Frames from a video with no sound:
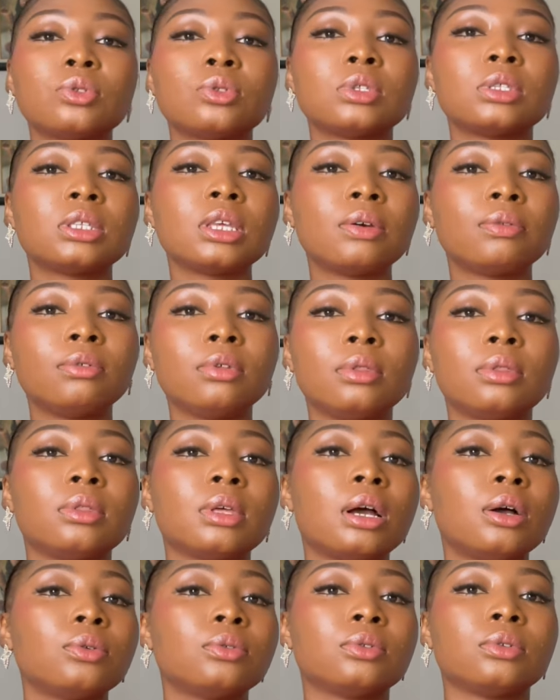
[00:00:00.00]
to
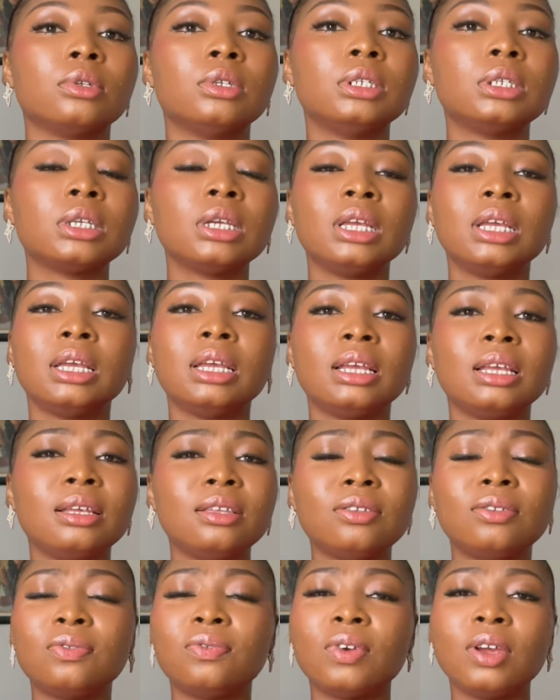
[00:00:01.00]
7,000.
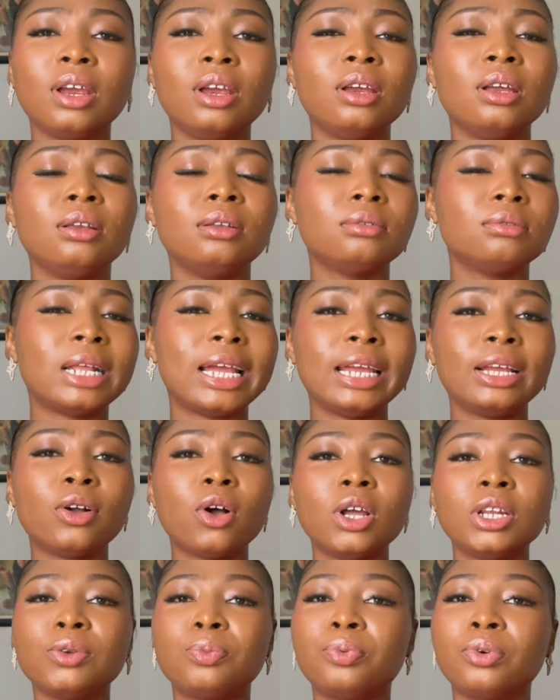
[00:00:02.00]
It's very, like,
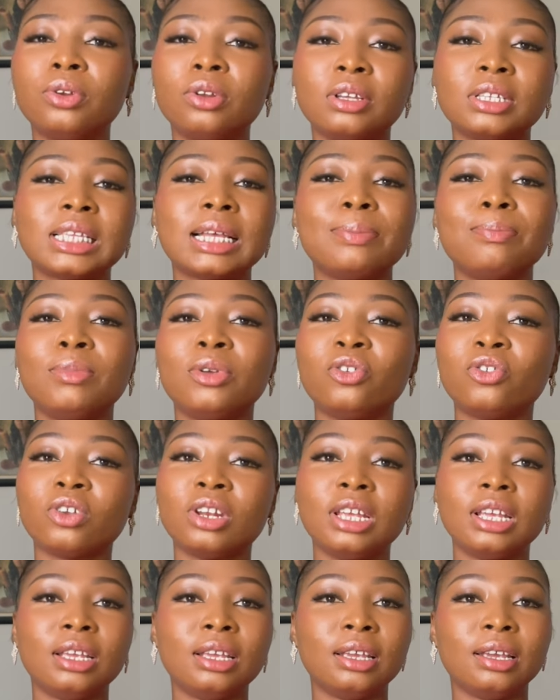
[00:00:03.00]
all the products I'm
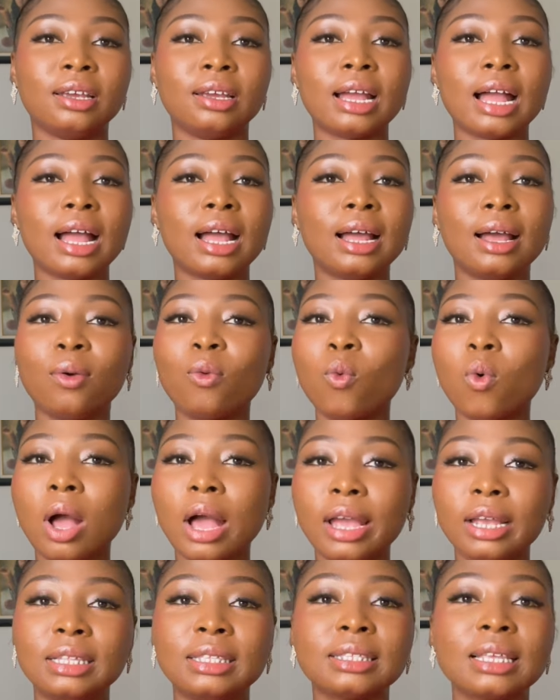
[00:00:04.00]
mentioning here are
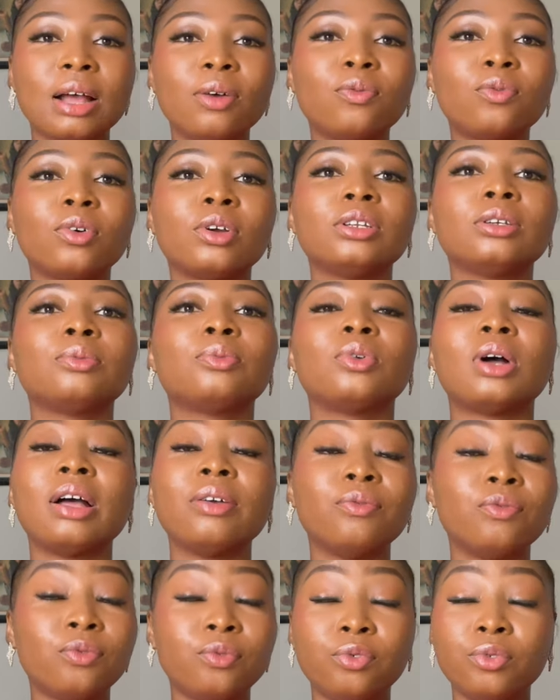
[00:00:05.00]
quite affordable.
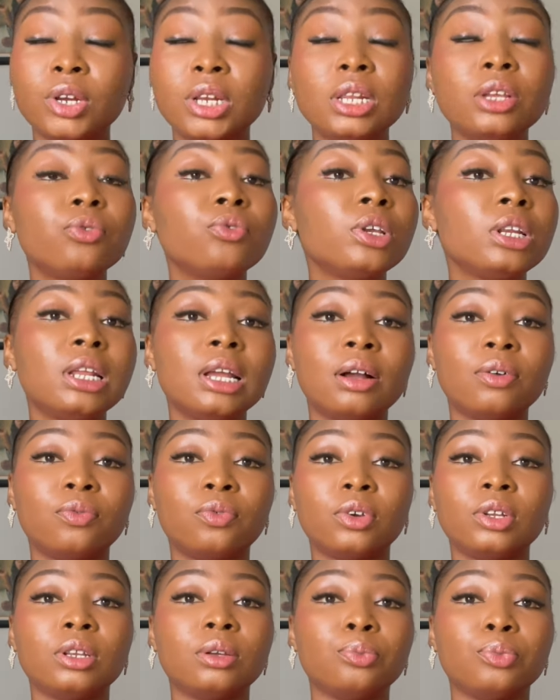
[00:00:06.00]
I'm really, really
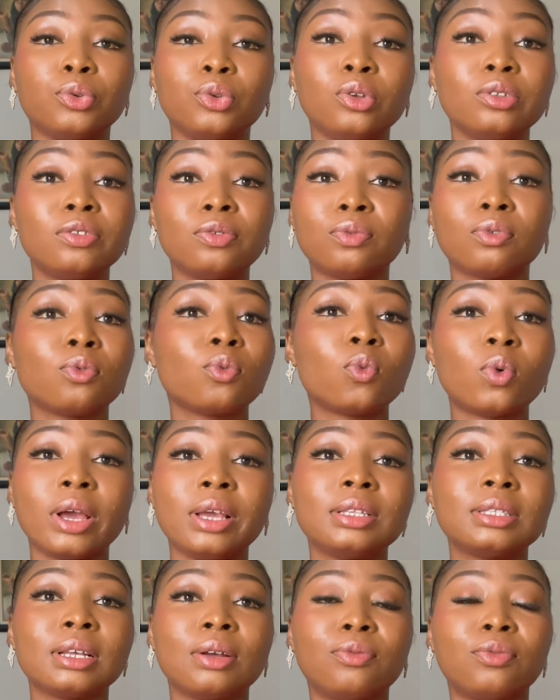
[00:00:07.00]
affordable, not even
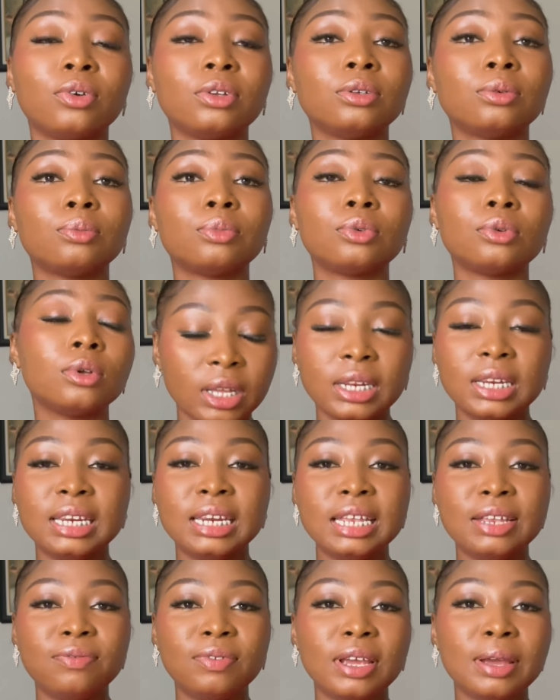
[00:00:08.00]
quite affordable.
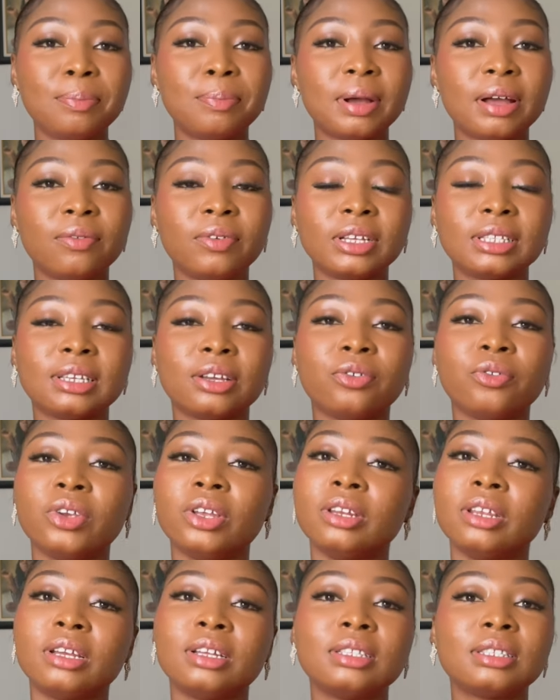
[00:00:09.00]
Nivea Perfect and
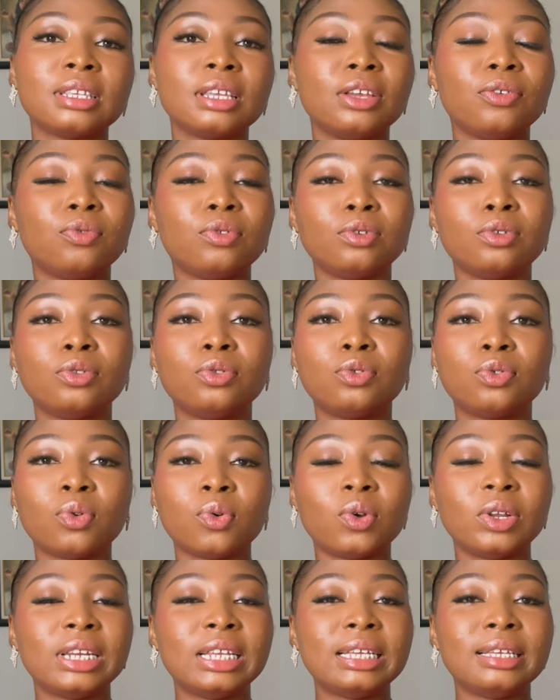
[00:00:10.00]
Radiance Even
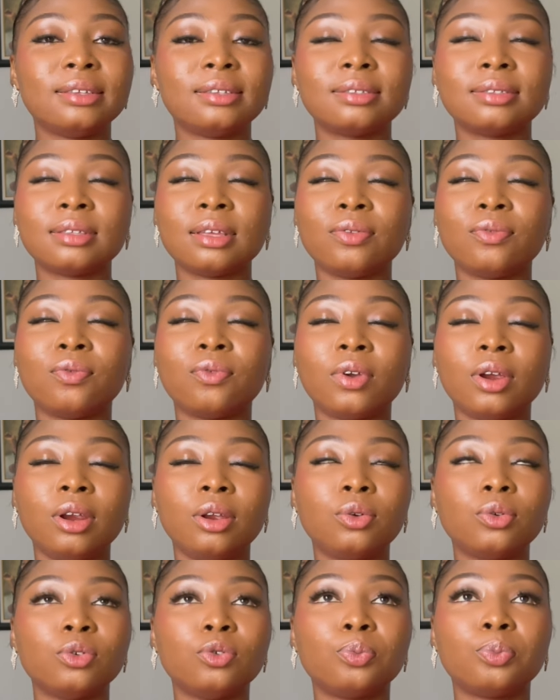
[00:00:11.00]
Tone is a
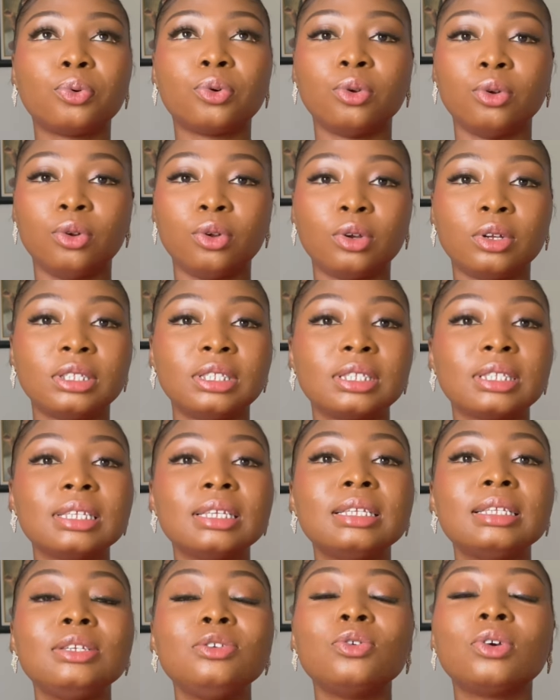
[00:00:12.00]
very good product.
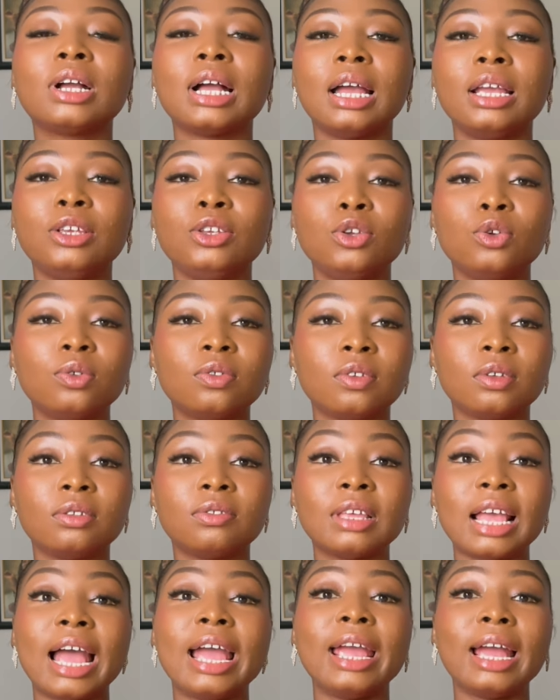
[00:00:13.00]
You can use
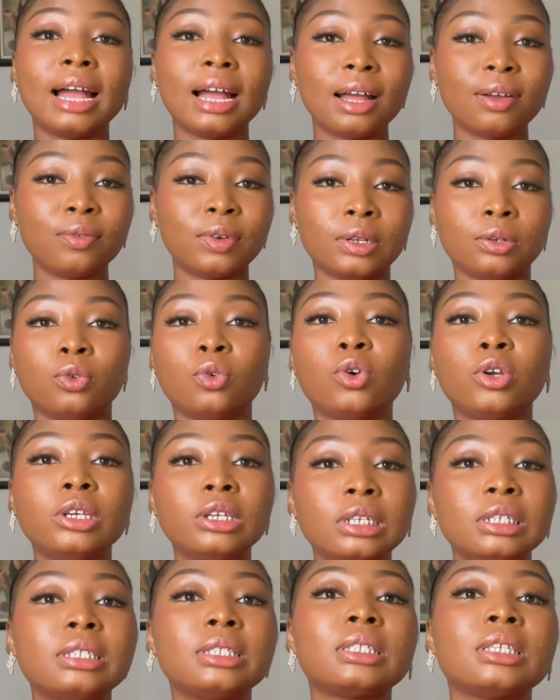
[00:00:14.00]
it. I have an
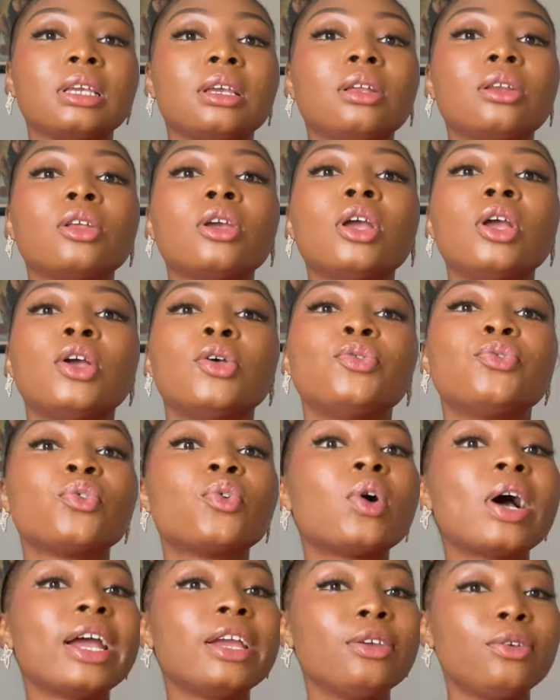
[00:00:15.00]
oily skin,
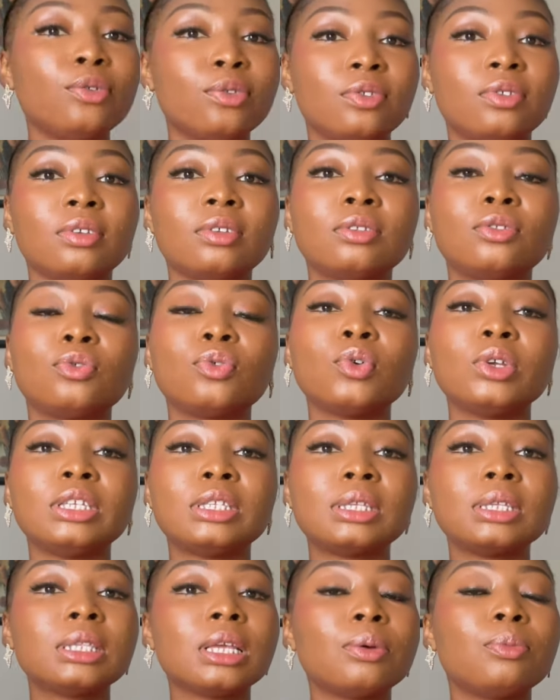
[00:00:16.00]
so I use it. So
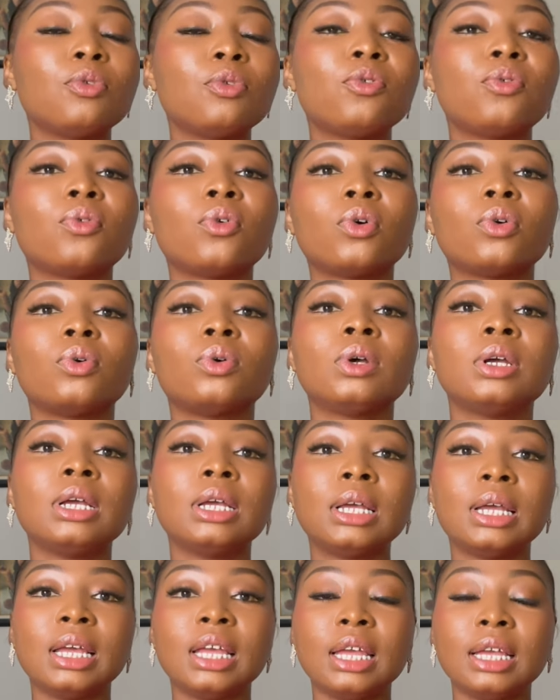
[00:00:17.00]
it's suitable for
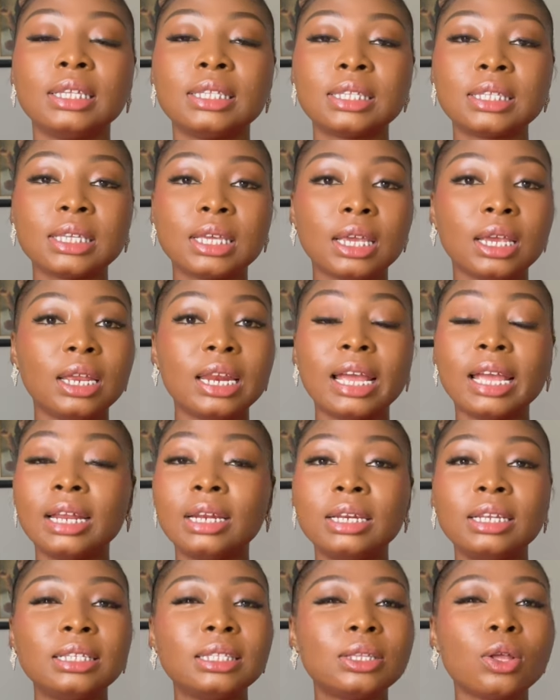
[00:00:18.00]
skin,
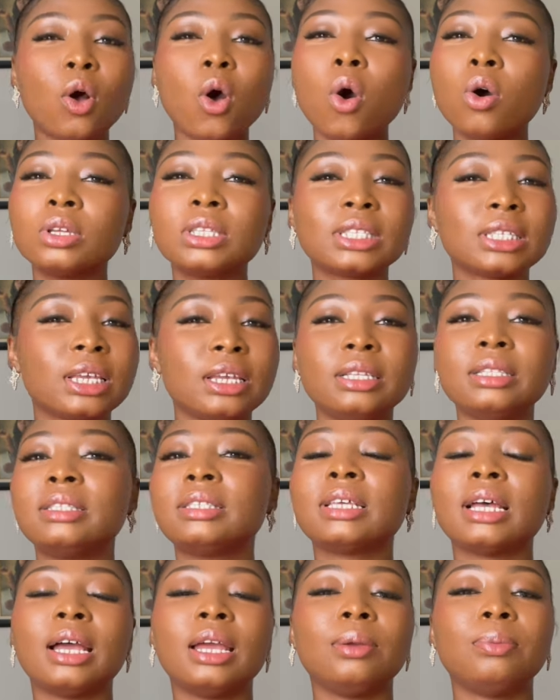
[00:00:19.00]
and it's all skin
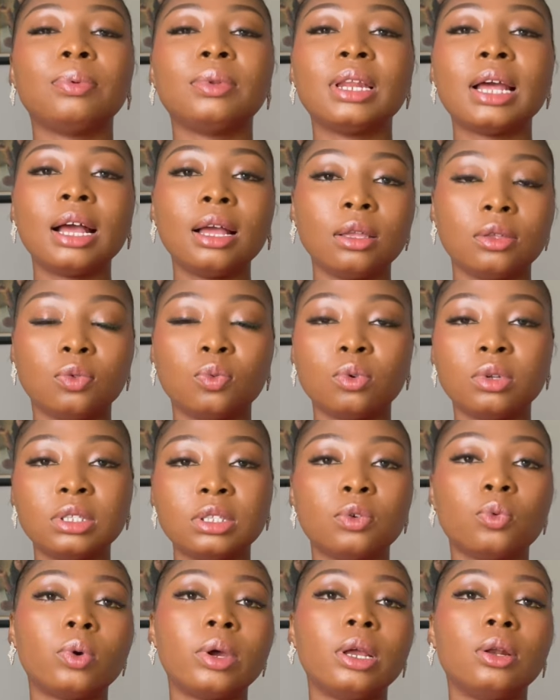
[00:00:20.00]
type. That's one
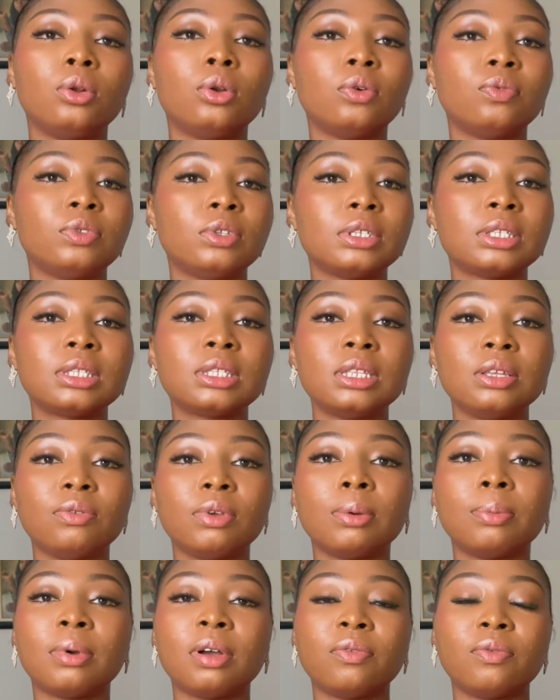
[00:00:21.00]
thing why I love this
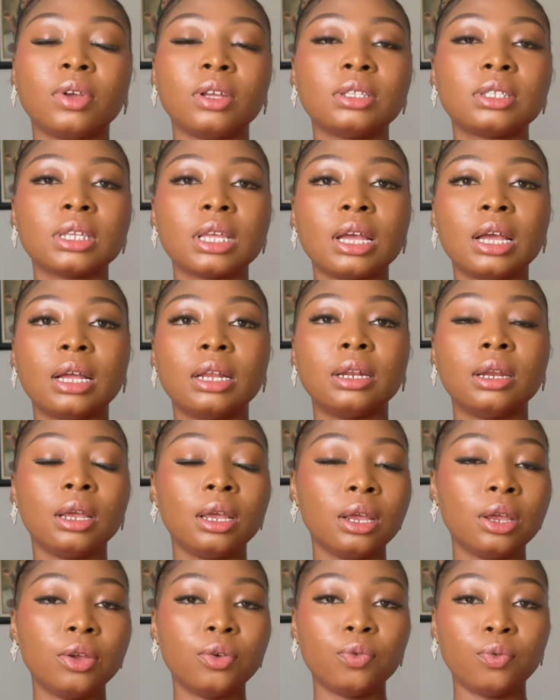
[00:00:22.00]
Nivea Perfect and
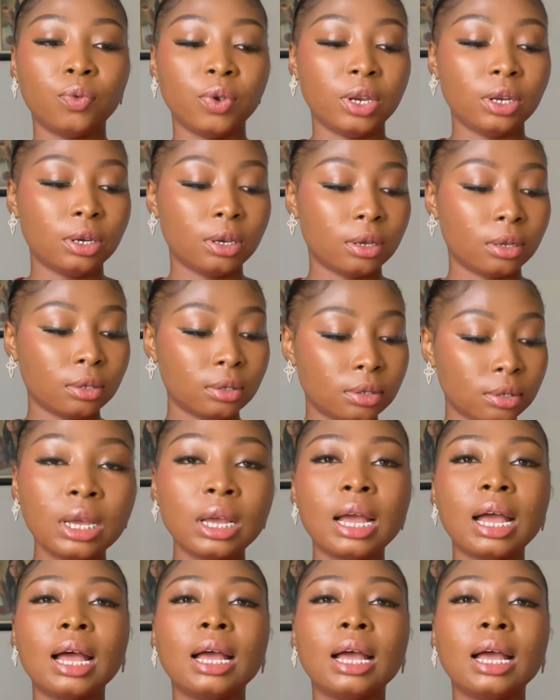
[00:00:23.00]
Radiant.